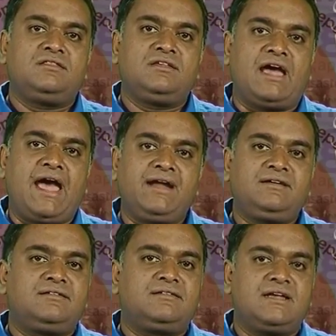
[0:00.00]
The
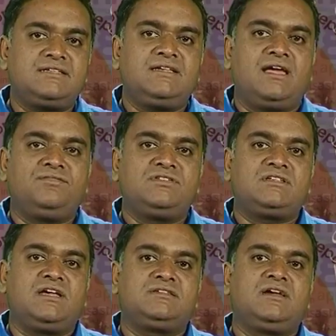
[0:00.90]
Act does
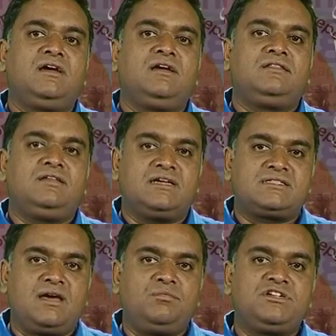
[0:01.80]
envisage the
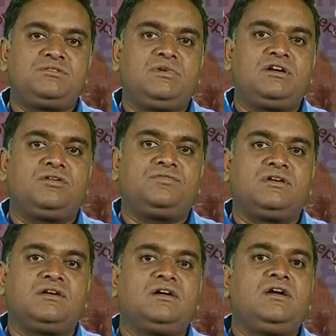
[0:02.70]
establishment of
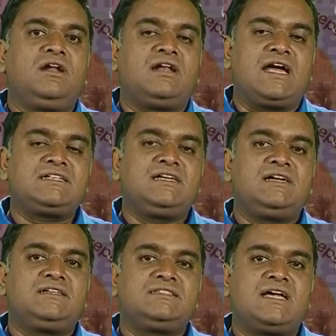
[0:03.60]
a
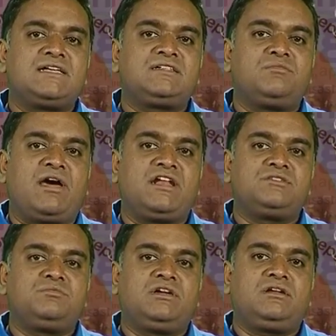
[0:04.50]
National Disaster
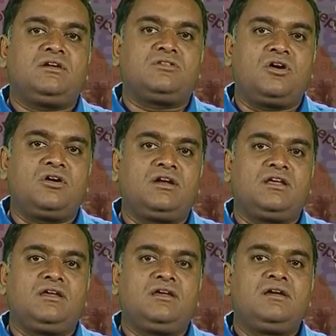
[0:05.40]
Management
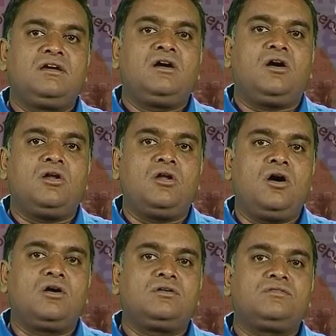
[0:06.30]
Authority
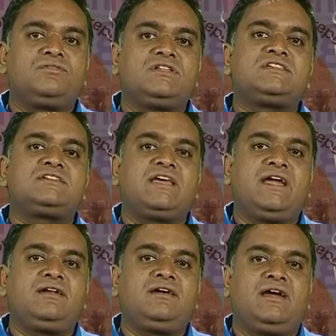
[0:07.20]
along with
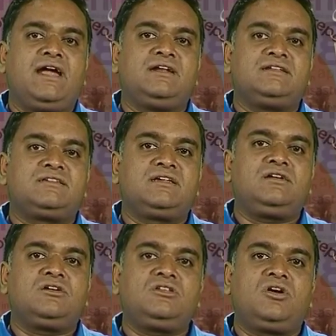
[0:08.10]
state and district
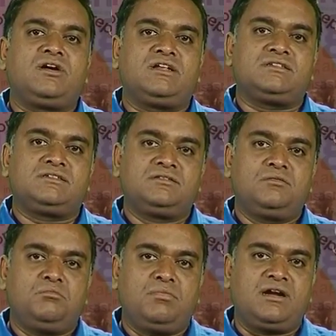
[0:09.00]
authorities,
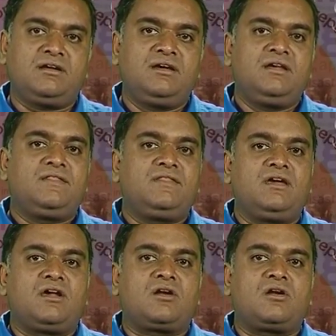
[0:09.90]
but they
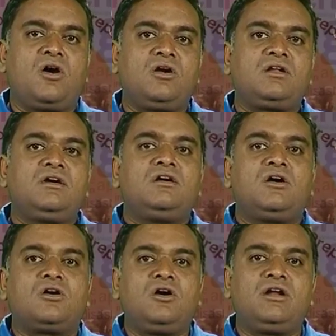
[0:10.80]
are not
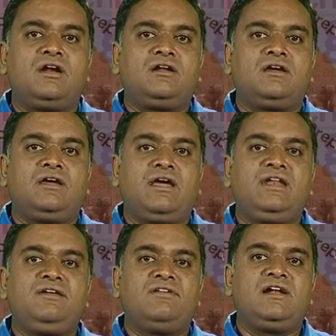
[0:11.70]
accorded
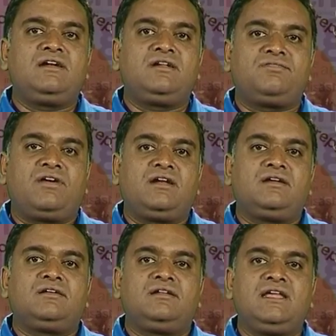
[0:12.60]
any well-defined
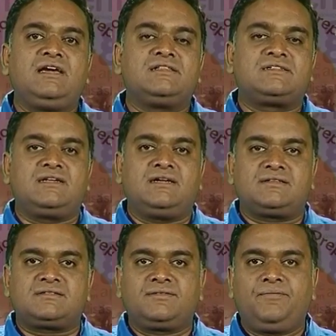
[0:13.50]
legal
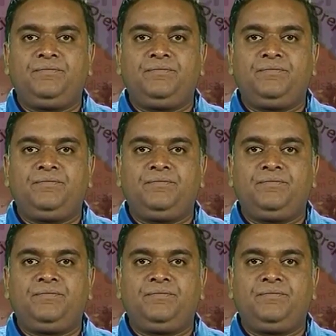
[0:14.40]
status.